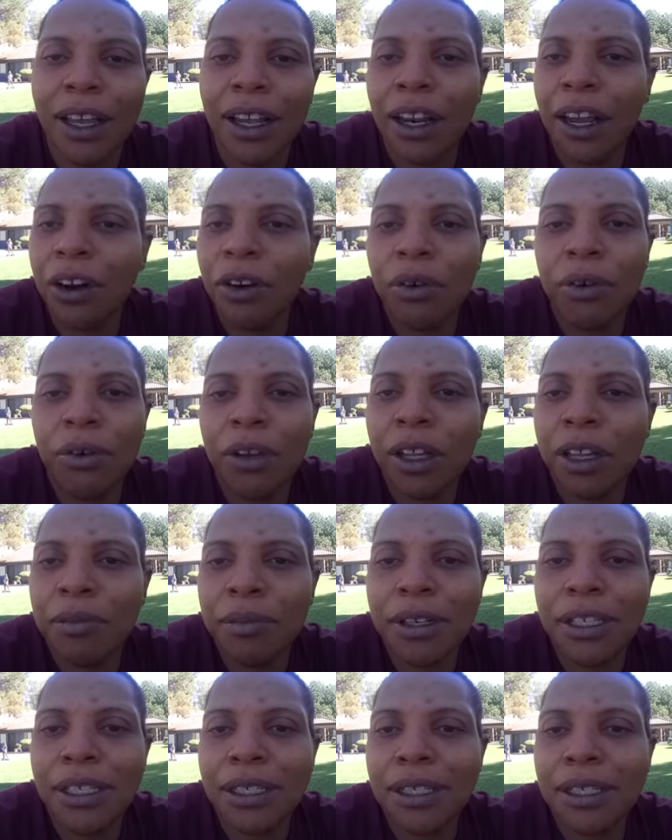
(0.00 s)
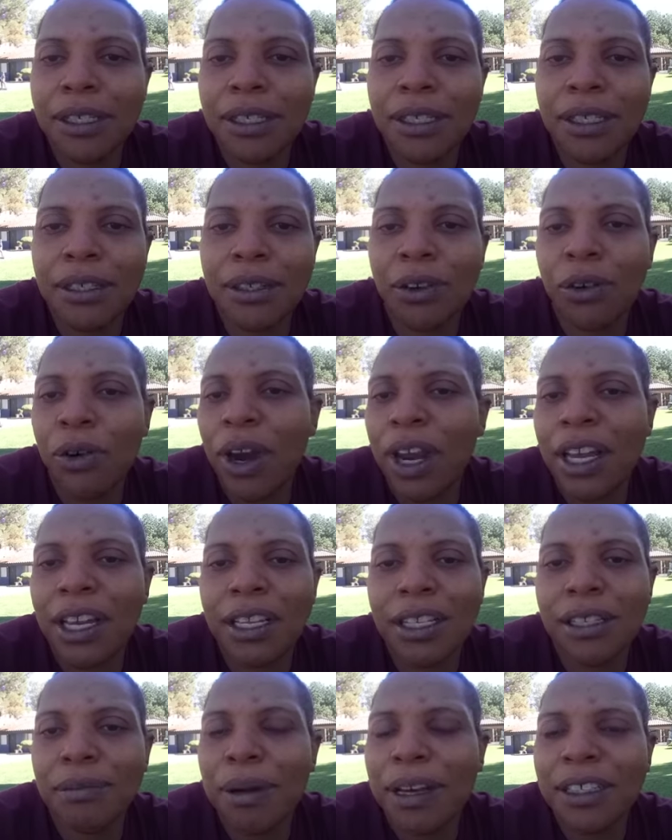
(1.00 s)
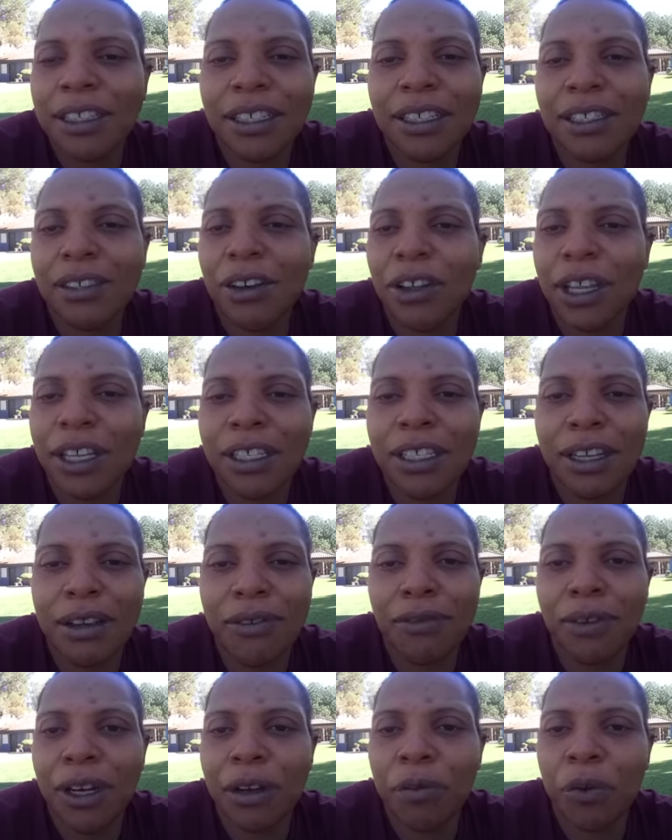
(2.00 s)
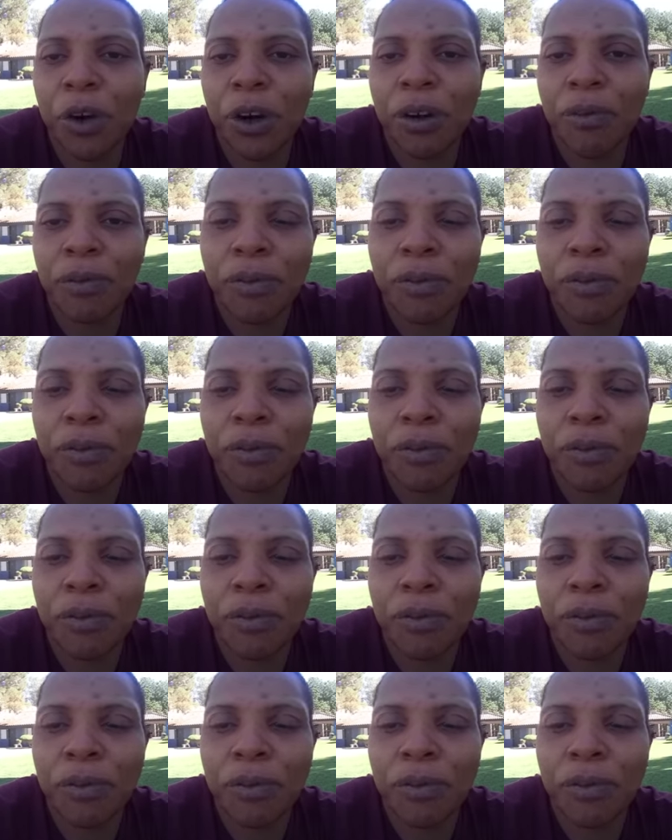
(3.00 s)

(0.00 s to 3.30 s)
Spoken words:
I don't really miss grains, pastas, all that stuff anymore.